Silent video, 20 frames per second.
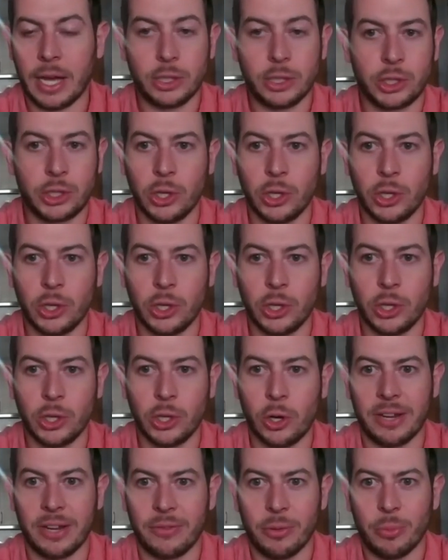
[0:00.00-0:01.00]
I'd show up
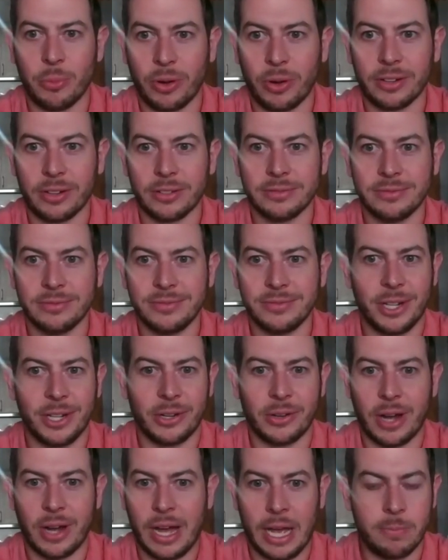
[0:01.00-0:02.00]
early every morning. You
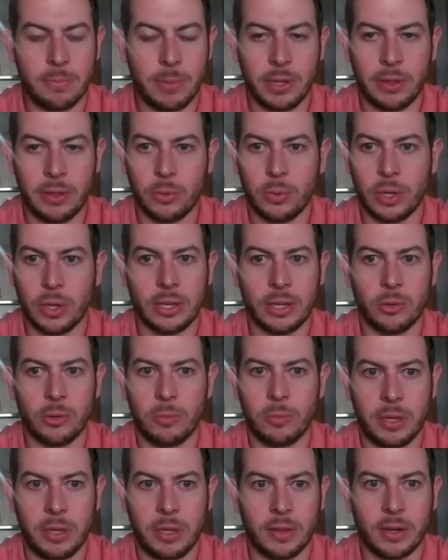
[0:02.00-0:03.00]
know, I'd be the one that
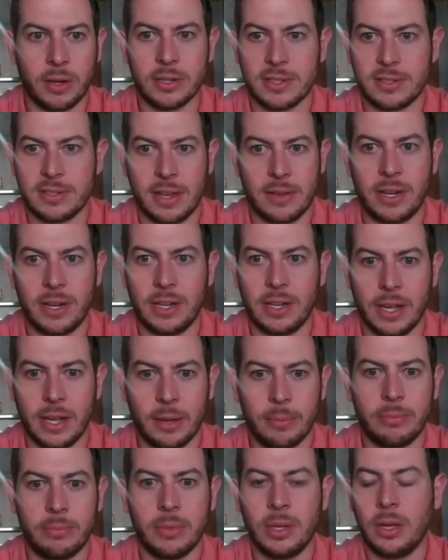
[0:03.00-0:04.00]
would be there at 7
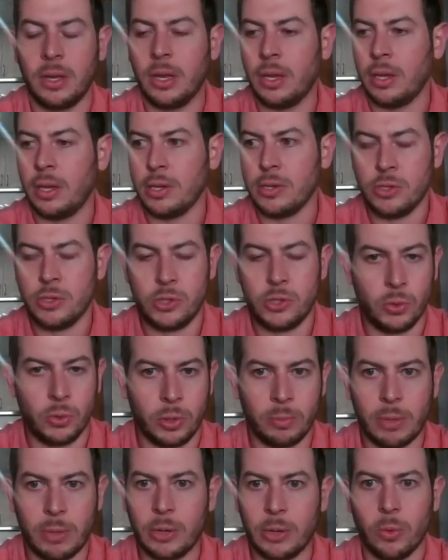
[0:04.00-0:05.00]
a.m.
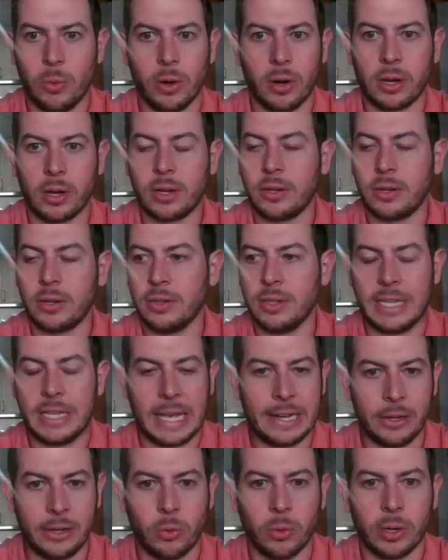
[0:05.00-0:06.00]
doing my work,
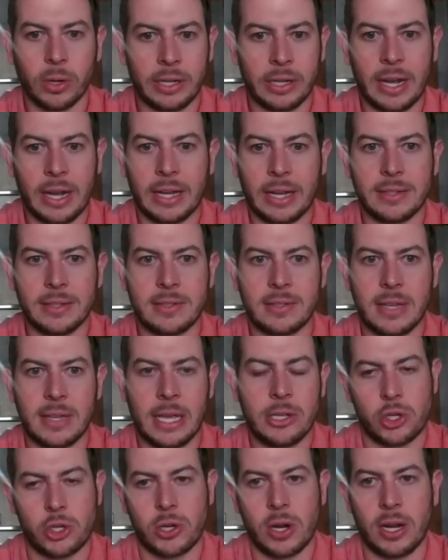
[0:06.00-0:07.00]
getting organized,
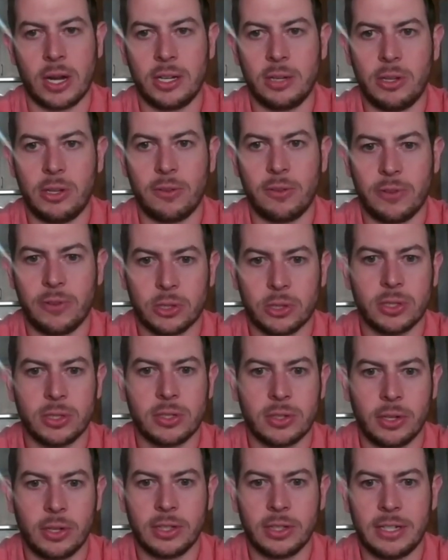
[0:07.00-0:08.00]
and trying to be efficient
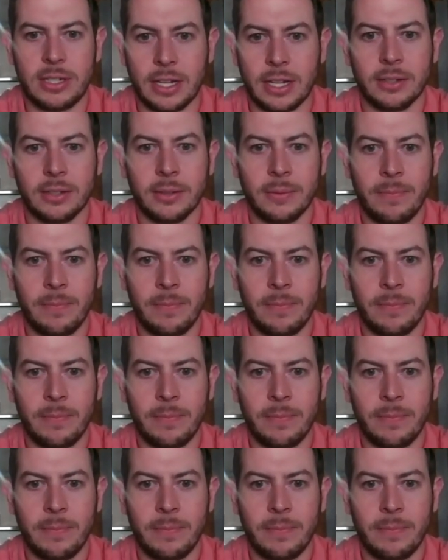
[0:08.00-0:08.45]
during the day.